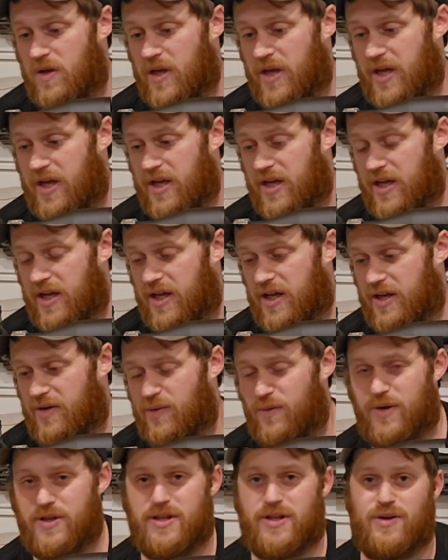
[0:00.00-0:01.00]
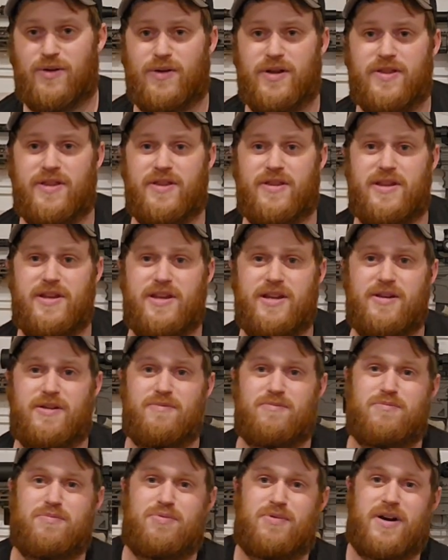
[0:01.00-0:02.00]
And one little in
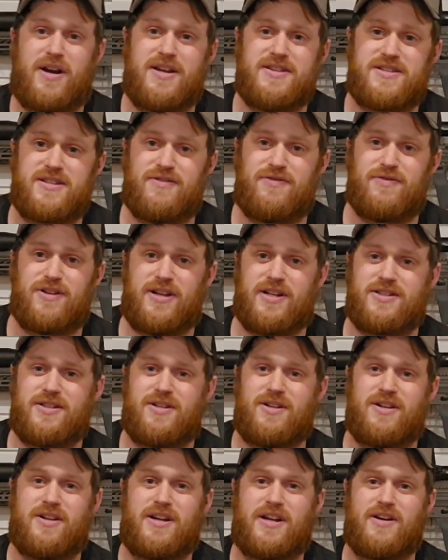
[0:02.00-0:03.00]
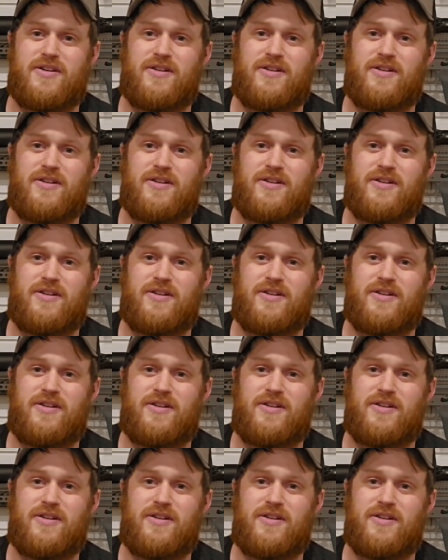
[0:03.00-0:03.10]
the brass deflector, I